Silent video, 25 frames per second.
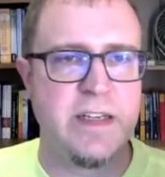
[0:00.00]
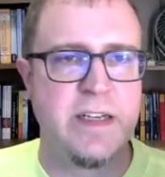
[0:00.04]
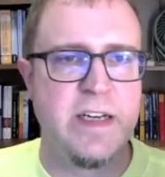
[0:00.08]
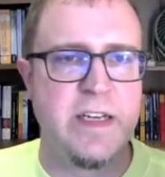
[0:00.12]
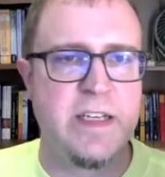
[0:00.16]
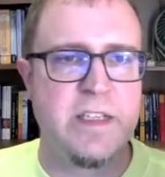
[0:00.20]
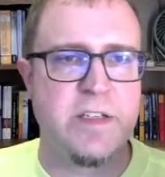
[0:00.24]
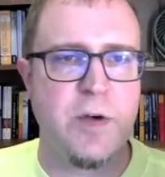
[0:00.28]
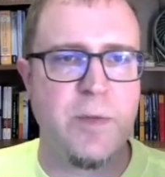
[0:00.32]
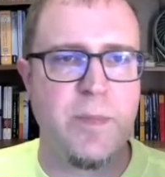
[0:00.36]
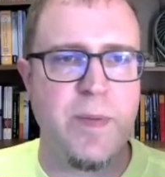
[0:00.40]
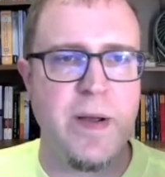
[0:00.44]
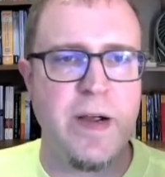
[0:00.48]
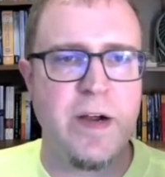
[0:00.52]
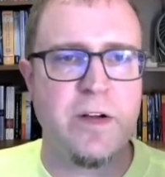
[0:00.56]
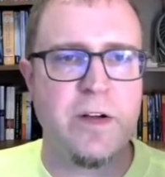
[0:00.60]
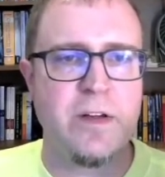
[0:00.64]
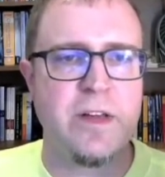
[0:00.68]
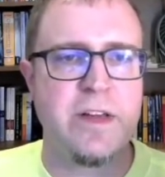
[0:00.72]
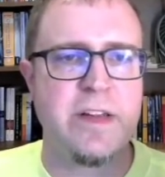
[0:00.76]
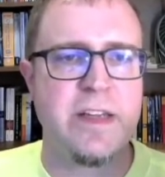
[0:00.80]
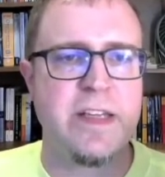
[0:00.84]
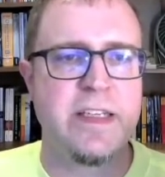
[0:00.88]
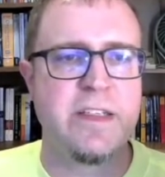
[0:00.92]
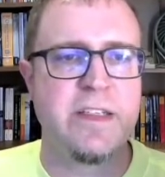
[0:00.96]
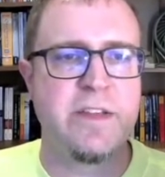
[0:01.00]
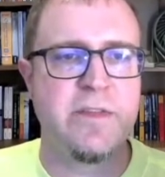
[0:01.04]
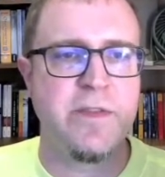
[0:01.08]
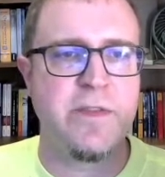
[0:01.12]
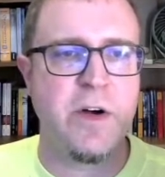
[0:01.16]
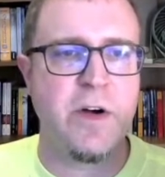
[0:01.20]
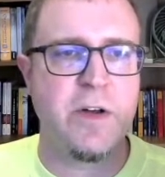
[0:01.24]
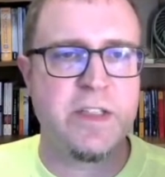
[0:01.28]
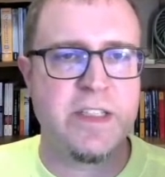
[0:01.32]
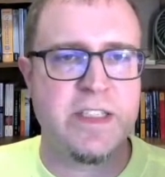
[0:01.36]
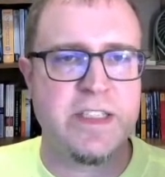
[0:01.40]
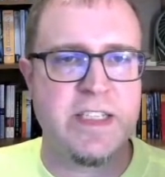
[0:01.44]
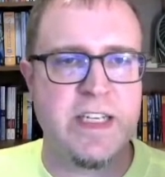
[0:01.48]
So apparently the
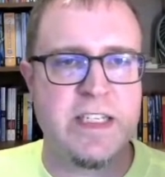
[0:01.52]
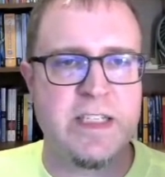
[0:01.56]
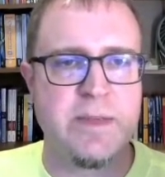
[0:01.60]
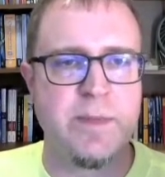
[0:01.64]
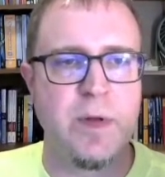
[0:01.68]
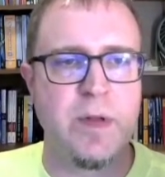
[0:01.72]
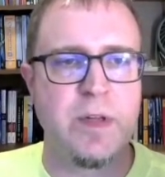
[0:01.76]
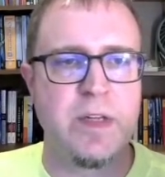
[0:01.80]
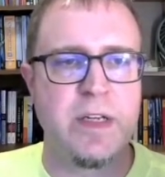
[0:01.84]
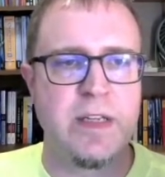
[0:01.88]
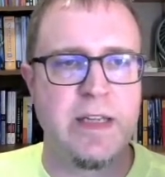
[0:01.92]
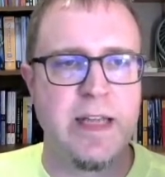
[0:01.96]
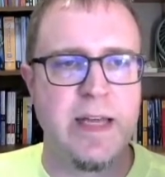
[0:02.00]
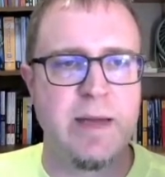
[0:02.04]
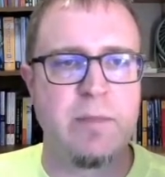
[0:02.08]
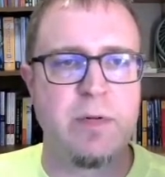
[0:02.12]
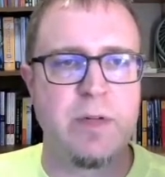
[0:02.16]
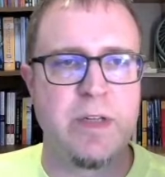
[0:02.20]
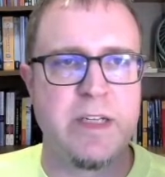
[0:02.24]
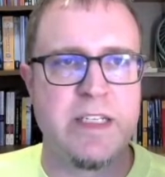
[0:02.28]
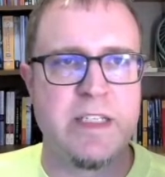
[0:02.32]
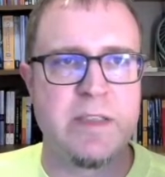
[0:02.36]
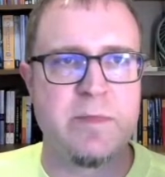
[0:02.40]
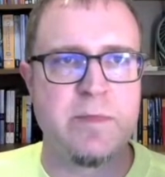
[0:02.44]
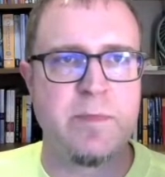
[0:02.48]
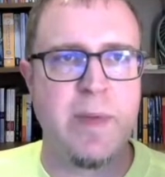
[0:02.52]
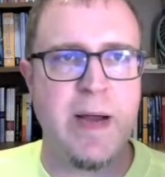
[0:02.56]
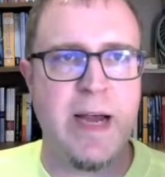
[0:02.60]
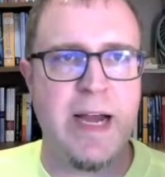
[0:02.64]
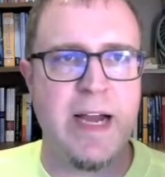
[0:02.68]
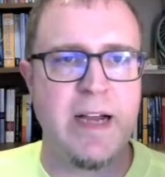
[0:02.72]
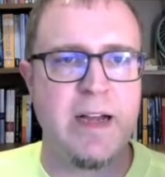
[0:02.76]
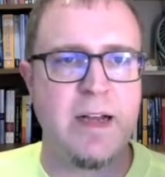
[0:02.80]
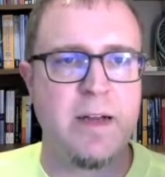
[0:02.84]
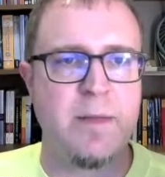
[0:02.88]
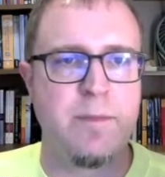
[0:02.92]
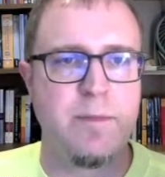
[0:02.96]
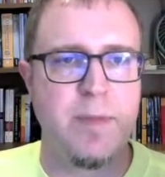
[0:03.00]
default accessibility label is back,
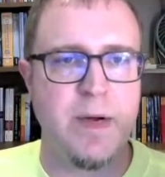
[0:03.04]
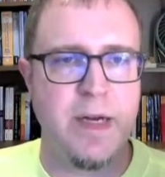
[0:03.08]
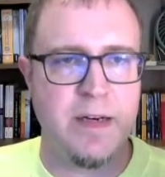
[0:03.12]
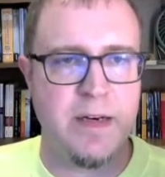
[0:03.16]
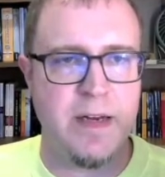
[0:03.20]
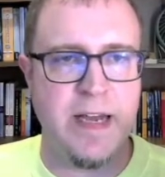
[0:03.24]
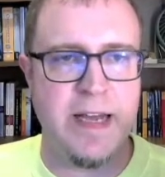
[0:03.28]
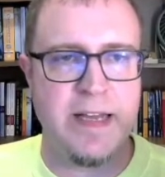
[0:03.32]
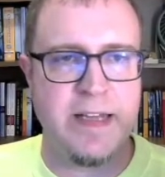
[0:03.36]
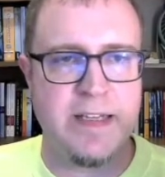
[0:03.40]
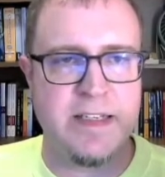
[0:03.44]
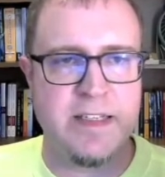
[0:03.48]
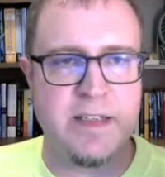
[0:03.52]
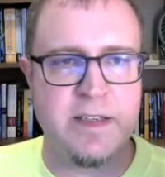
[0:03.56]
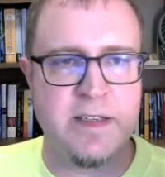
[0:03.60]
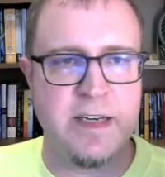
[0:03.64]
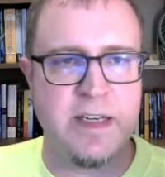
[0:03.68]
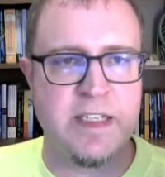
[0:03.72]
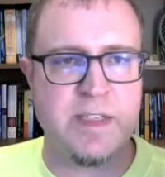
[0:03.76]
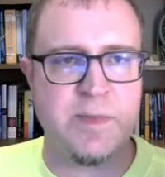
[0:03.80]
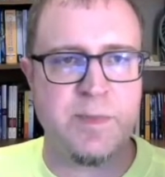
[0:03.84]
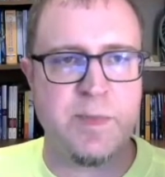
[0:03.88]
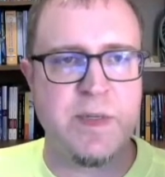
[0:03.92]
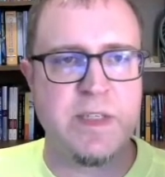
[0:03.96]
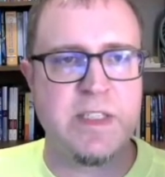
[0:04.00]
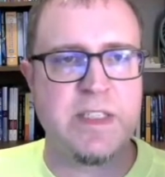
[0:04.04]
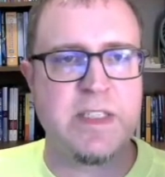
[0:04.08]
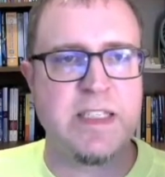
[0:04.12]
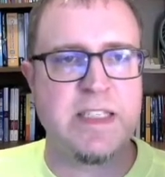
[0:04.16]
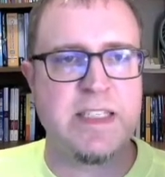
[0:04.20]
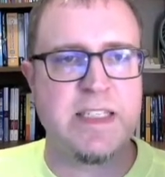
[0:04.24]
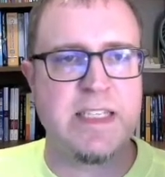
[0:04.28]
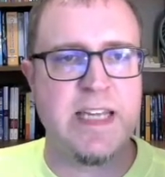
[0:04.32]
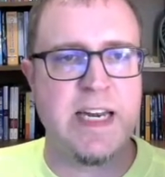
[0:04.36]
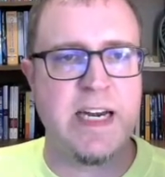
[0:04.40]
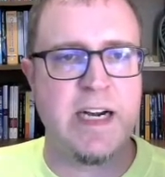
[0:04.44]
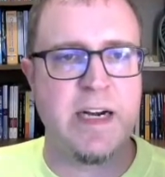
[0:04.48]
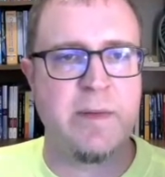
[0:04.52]
but I can explicitly
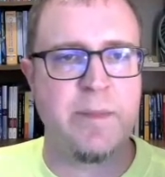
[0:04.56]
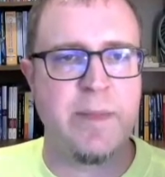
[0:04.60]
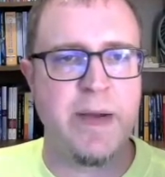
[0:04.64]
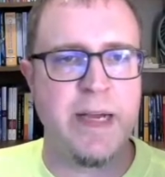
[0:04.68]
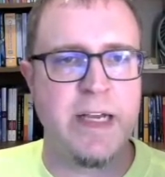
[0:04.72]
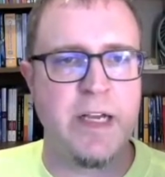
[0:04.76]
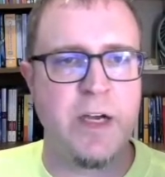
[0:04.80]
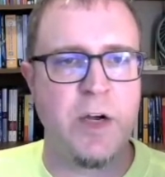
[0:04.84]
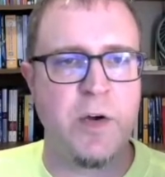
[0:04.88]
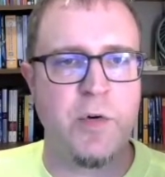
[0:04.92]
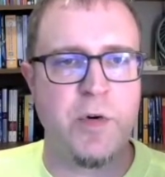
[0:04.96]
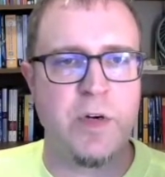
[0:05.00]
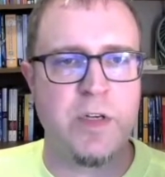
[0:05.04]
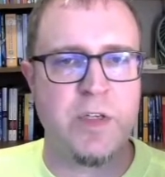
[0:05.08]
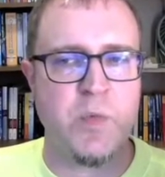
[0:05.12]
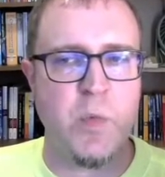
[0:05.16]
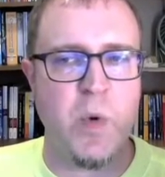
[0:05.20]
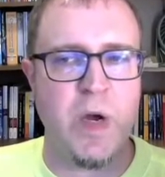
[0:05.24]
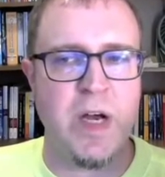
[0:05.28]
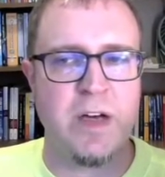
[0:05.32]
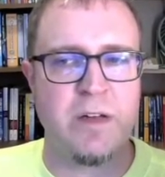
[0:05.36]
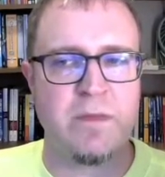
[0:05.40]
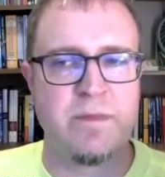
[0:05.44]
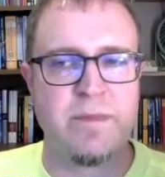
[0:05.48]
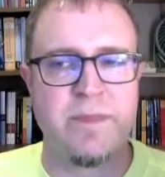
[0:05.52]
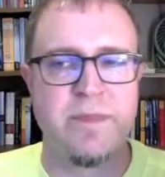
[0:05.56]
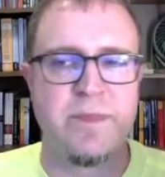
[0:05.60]
set it in my code as well.